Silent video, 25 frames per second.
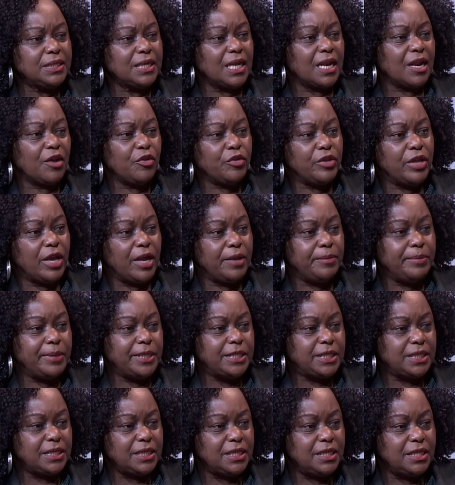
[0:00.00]
around the
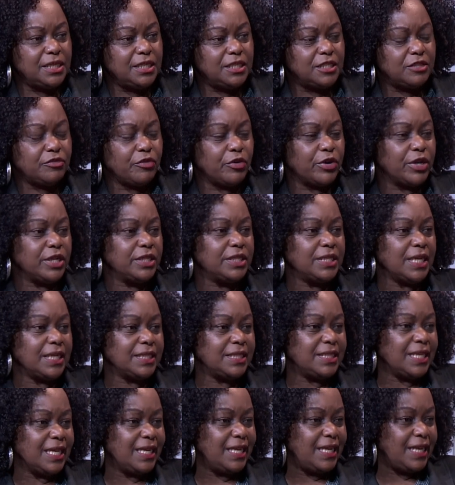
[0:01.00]
IBC is, for instance,
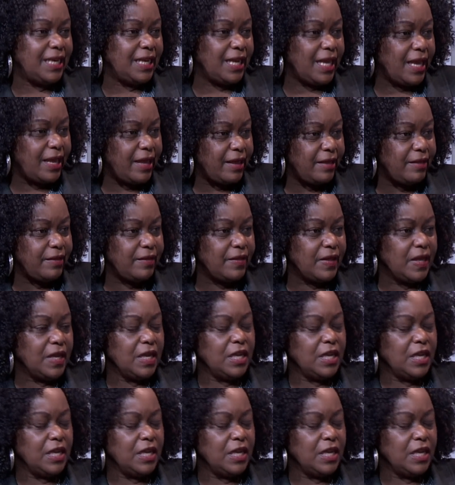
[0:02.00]
the delay,